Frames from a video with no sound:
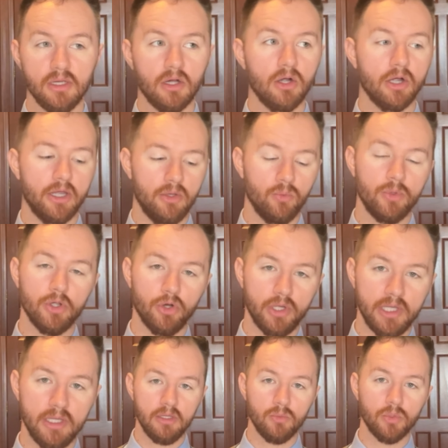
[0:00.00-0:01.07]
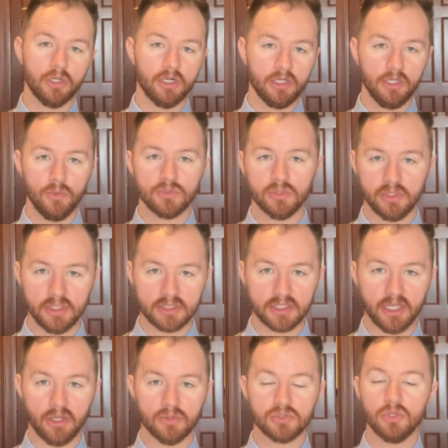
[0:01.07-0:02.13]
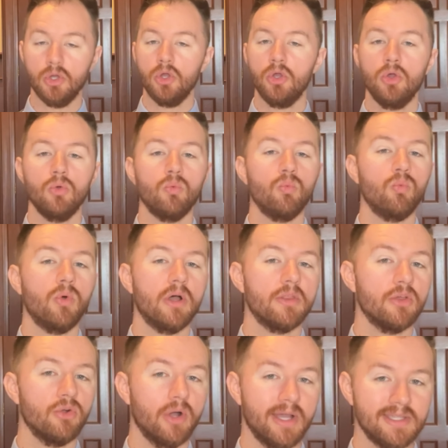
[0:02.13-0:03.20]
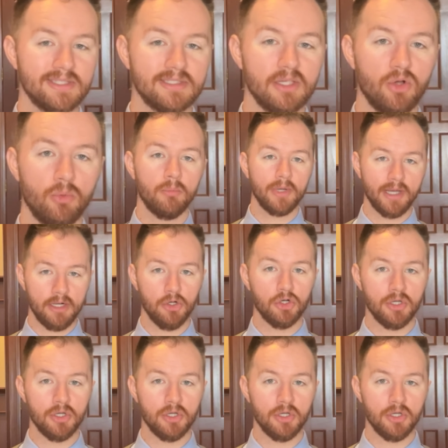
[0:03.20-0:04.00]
all right, we are in, we're going to close on this house, whether I sell mine or